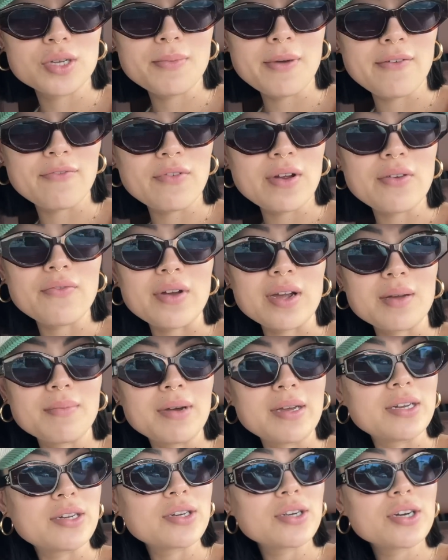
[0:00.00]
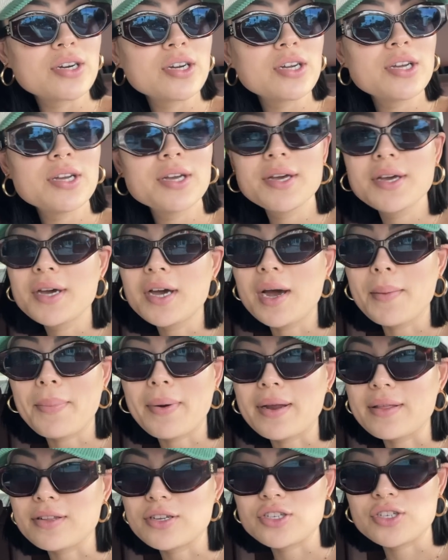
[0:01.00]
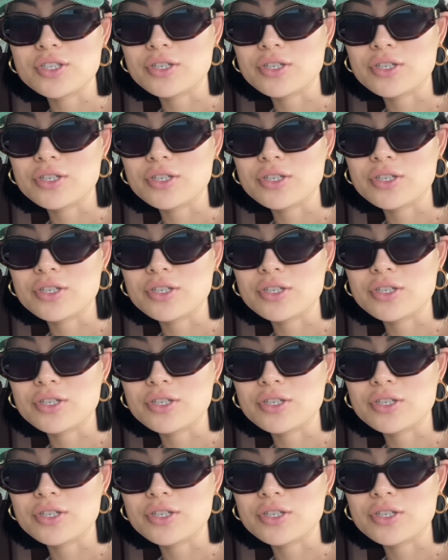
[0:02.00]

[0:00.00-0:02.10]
My friend recommended her. Apparently she's